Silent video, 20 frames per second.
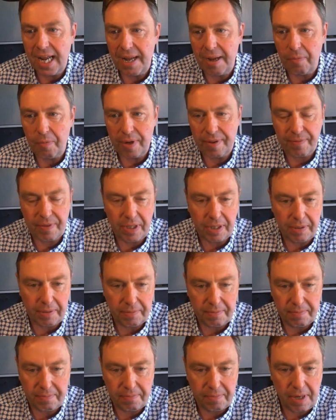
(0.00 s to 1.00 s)
We've got
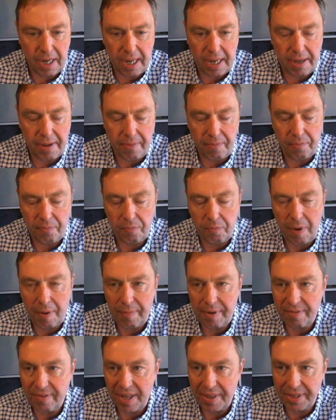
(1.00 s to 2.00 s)
when
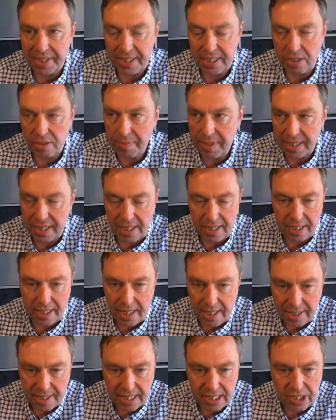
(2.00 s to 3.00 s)
we ran the summit
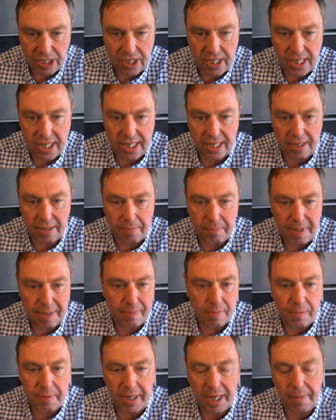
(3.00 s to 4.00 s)
earlier this year,
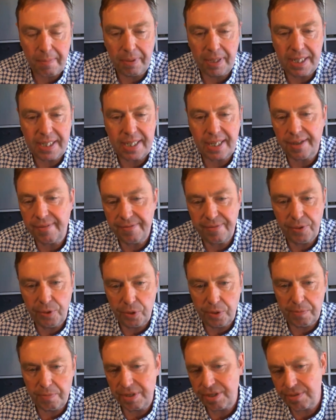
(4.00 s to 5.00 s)
people were completing a
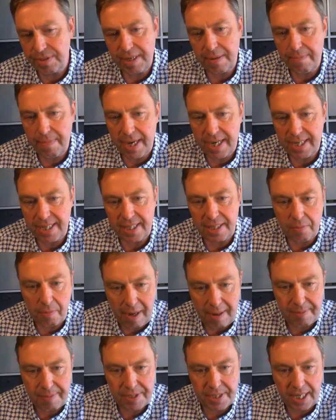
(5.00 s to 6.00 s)
form which was embedded in the
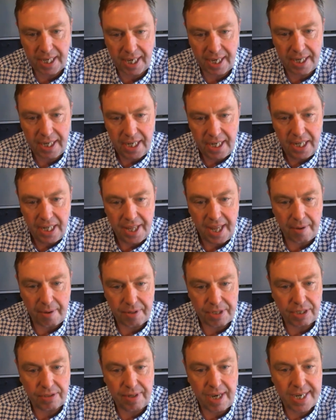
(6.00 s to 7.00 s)
website that
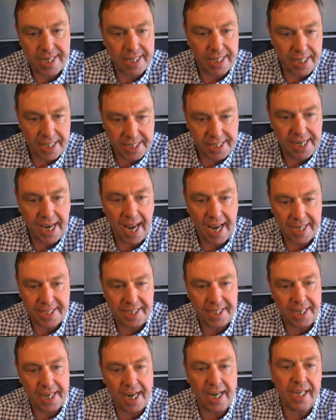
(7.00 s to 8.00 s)
was creating a
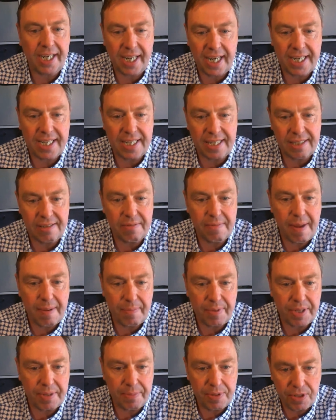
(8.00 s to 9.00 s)
task and allocating it to a
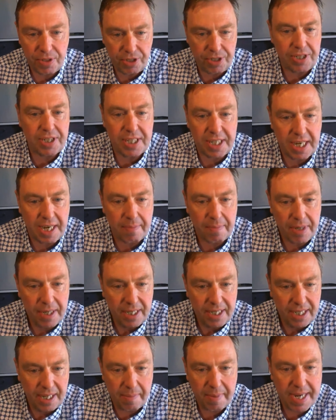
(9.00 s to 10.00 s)
member of the production team
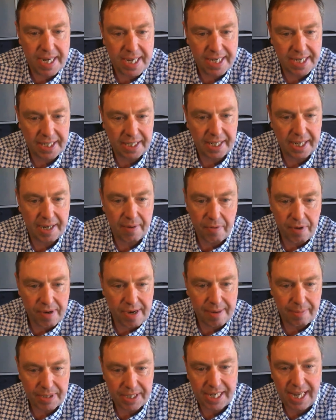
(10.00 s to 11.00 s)
immediately, and we were
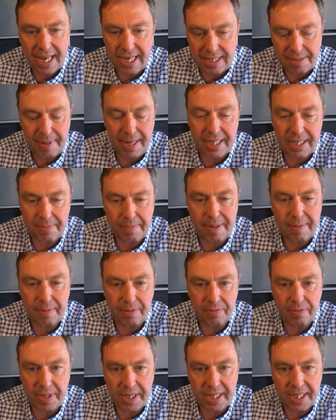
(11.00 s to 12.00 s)
able to get to that to people
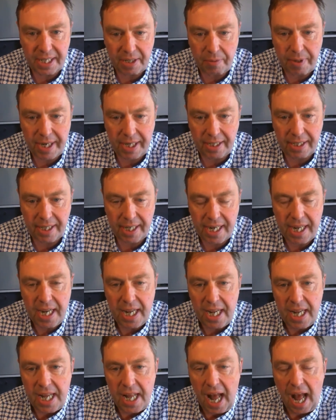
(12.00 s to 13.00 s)
really quickly.
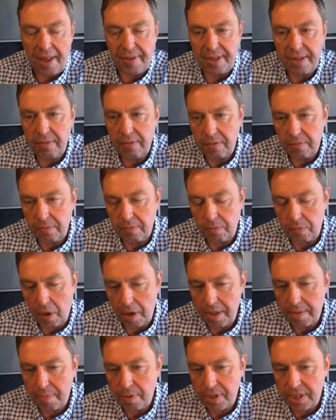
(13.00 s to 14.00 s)
I think one of
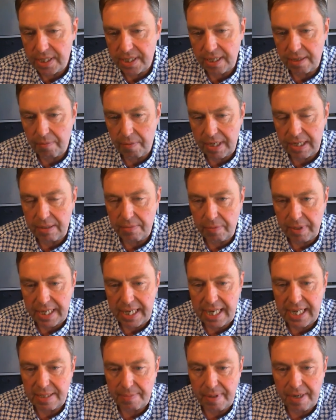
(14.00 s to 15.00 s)
the points that we
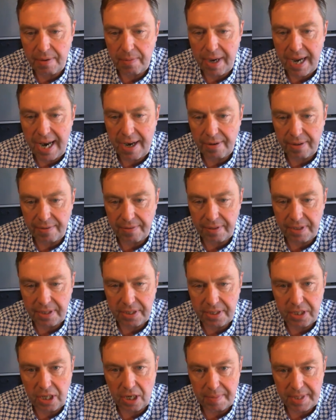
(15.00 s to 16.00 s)
need to be aware of,
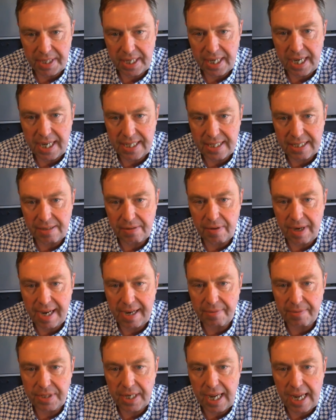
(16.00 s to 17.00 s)
Tom, is
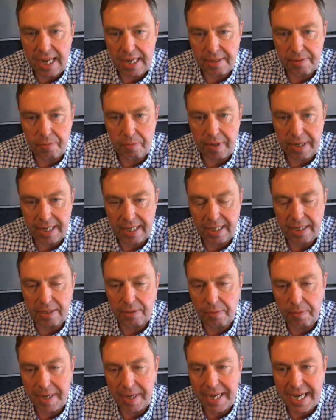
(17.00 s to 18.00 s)
around we
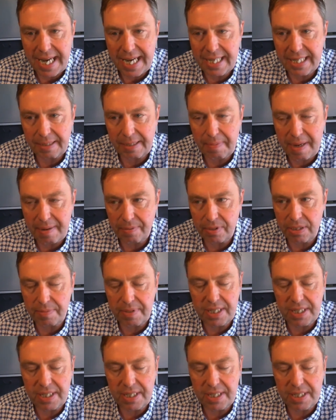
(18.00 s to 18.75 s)
need people to be